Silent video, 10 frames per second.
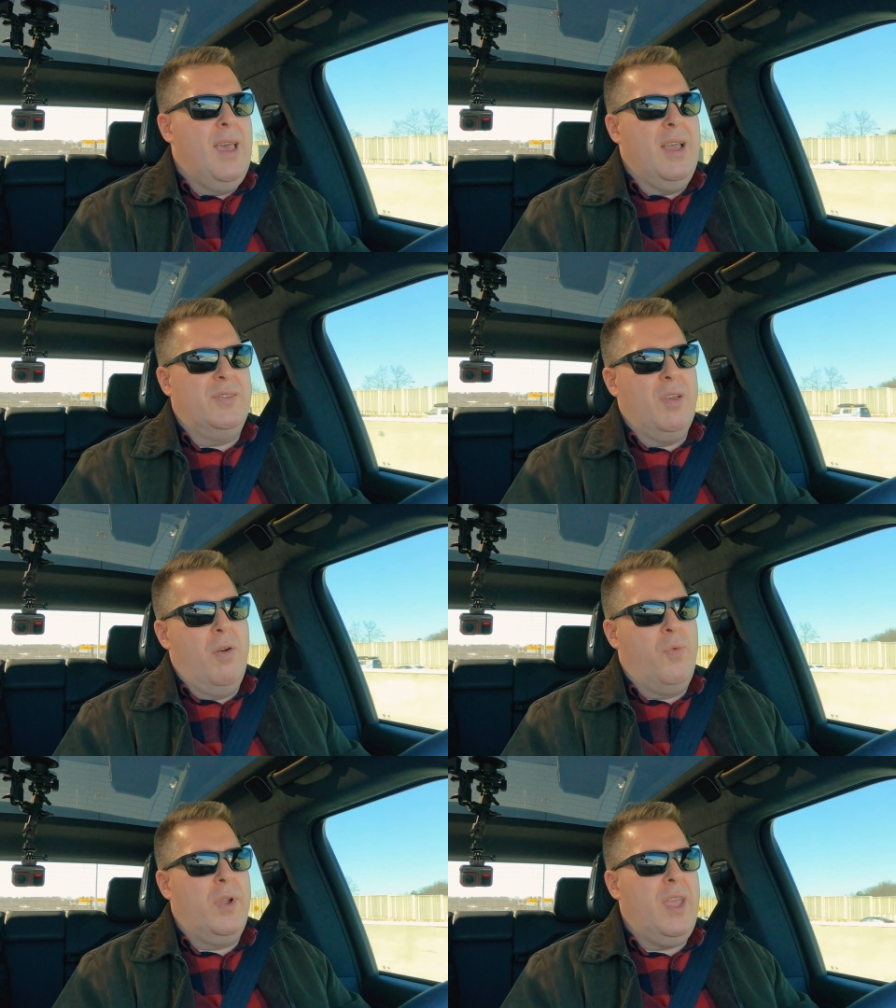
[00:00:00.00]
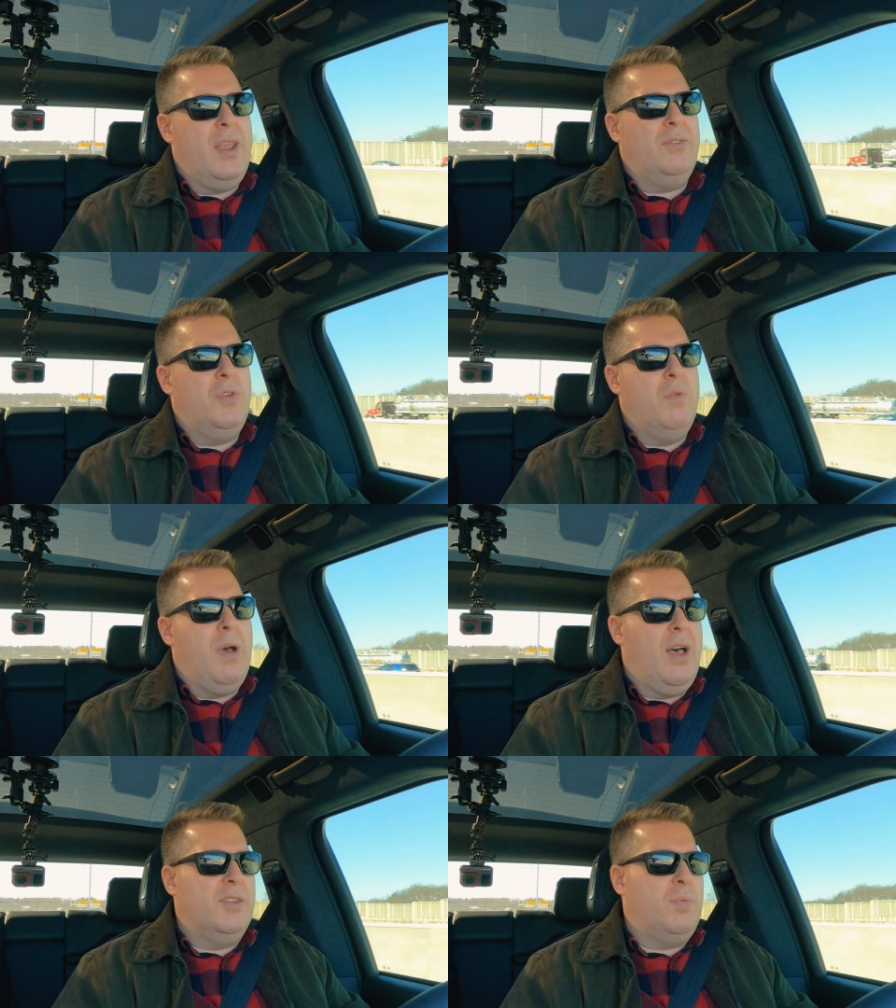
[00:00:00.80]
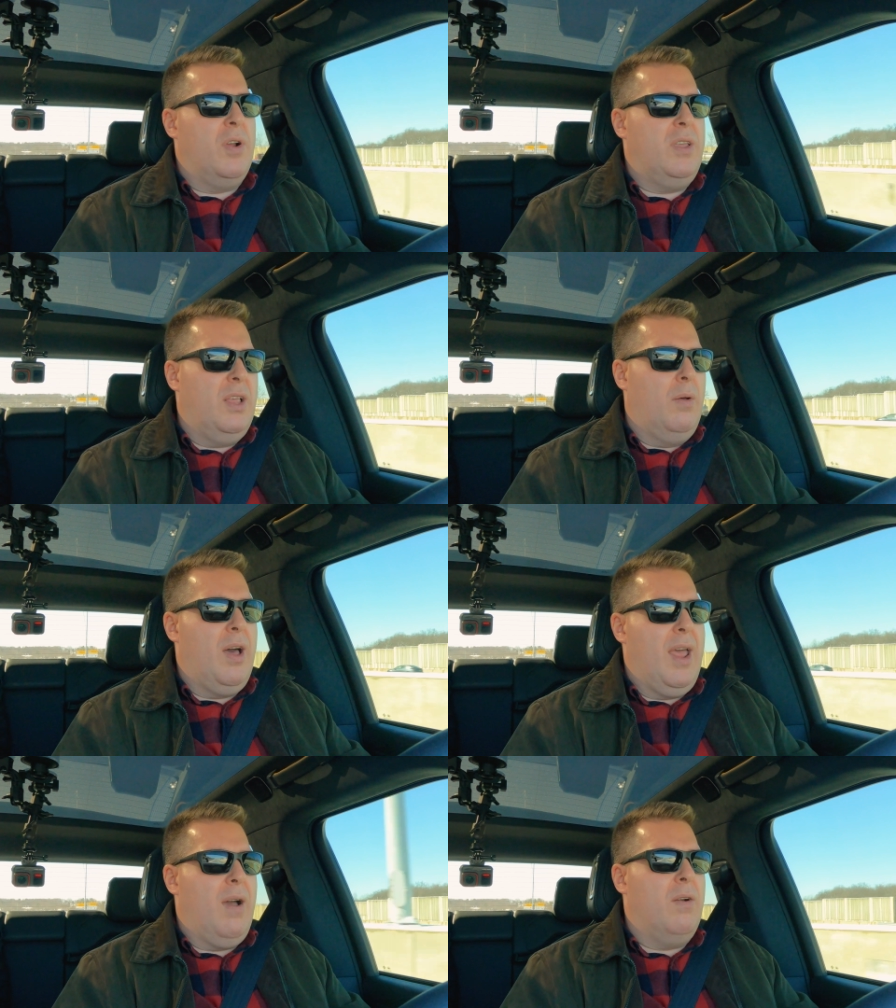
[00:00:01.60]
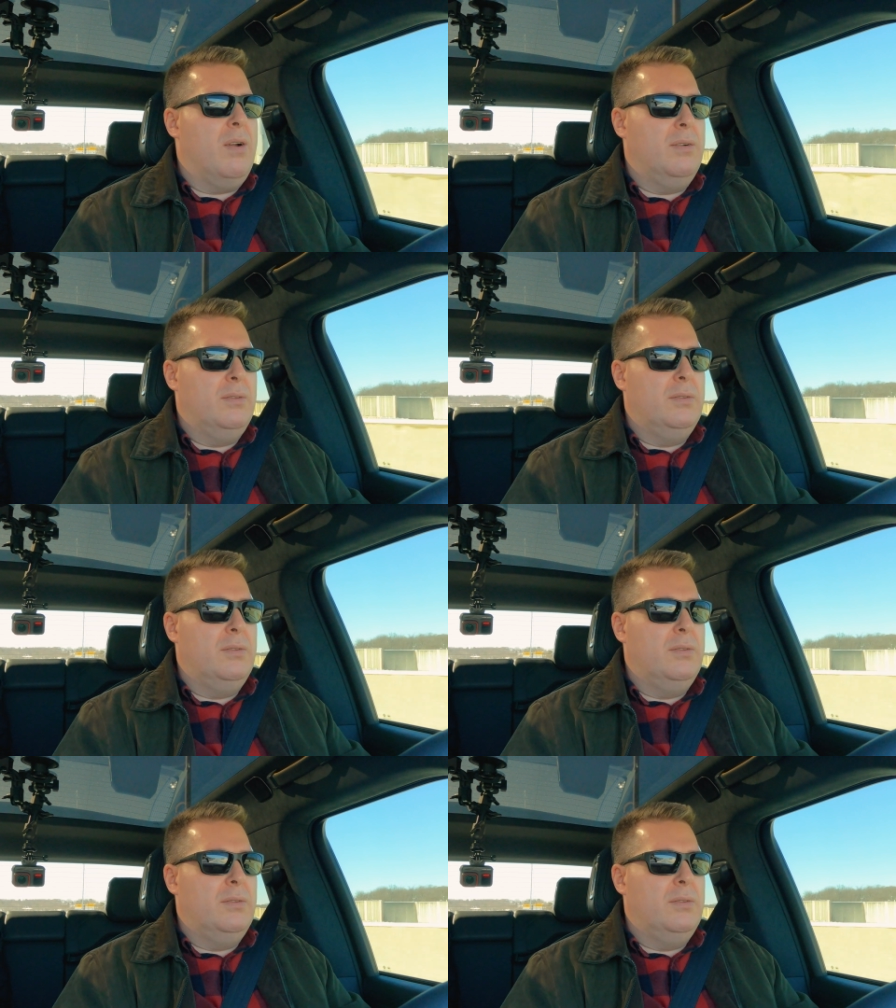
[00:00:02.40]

And so if we're getting two miles per kilowatt hour,